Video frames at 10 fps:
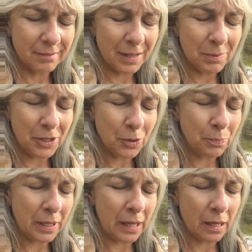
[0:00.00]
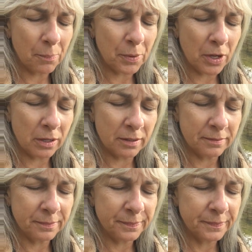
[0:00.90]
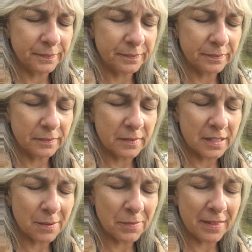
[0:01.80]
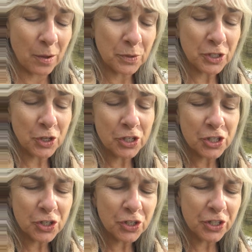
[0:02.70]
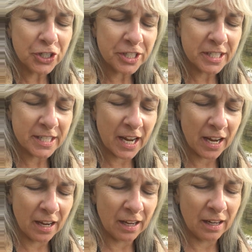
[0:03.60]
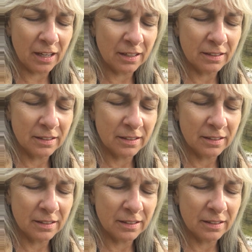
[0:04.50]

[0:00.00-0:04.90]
Maybe you're picking up on something that was cooked earlier today.